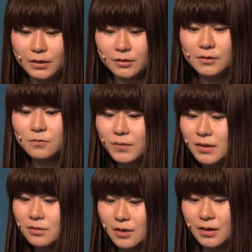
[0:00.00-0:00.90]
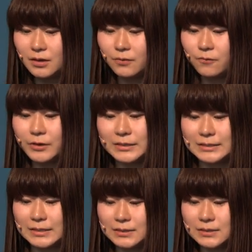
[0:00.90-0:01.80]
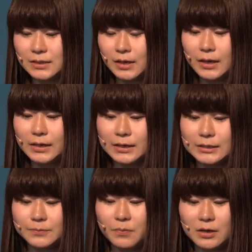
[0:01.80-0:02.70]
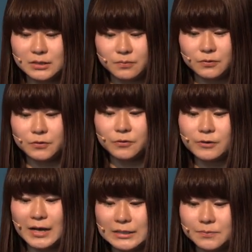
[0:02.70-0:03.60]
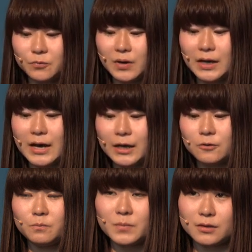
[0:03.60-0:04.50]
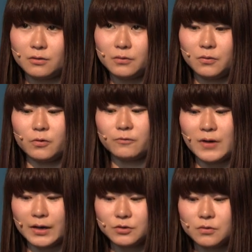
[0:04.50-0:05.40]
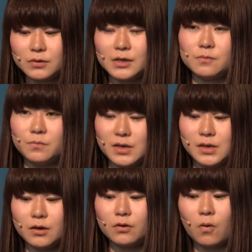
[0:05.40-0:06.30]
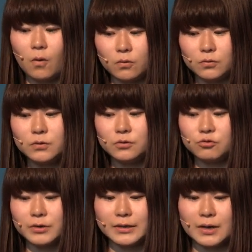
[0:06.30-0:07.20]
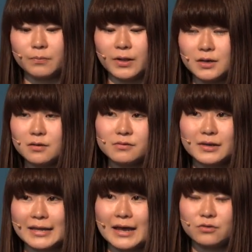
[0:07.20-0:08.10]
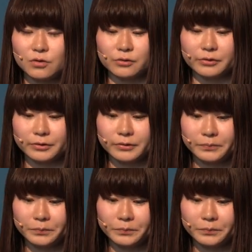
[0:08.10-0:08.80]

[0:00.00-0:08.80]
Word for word: This means that, for instance, it's possible to grasp what kind of method or function is being called during a player's attack turn.